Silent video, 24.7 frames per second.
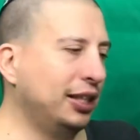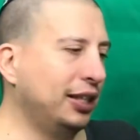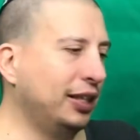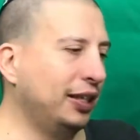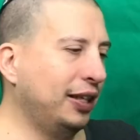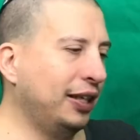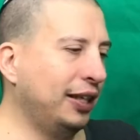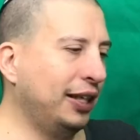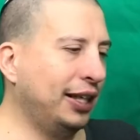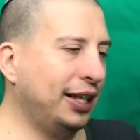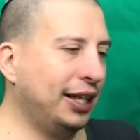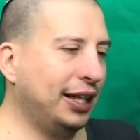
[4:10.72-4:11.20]

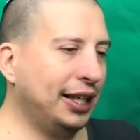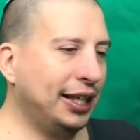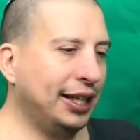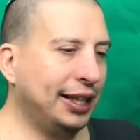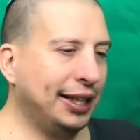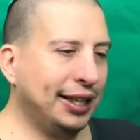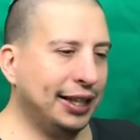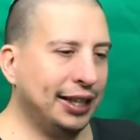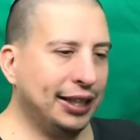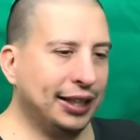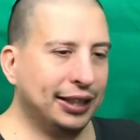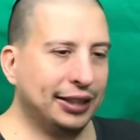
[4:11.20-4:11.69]

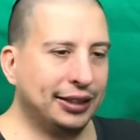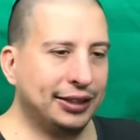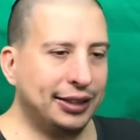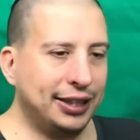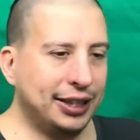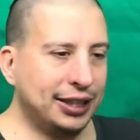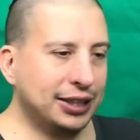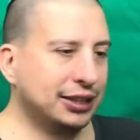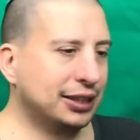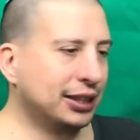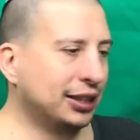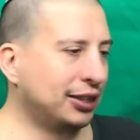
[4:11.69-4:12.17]

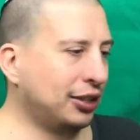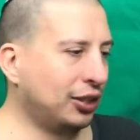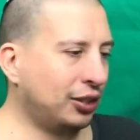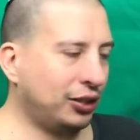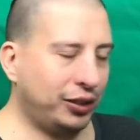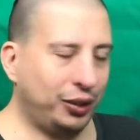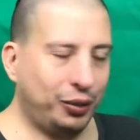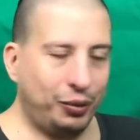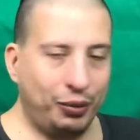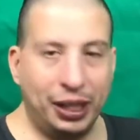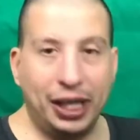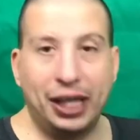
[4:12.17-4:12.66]
things that are
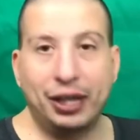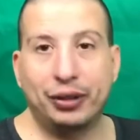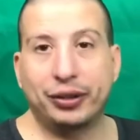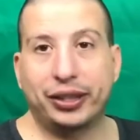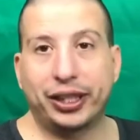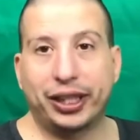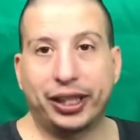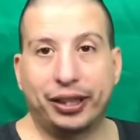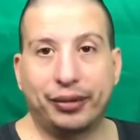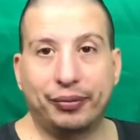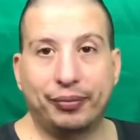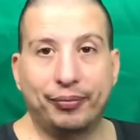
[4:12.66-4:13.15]
around
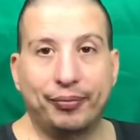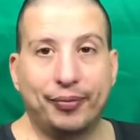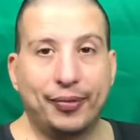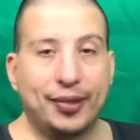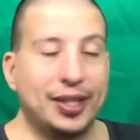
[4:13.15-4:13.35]
him.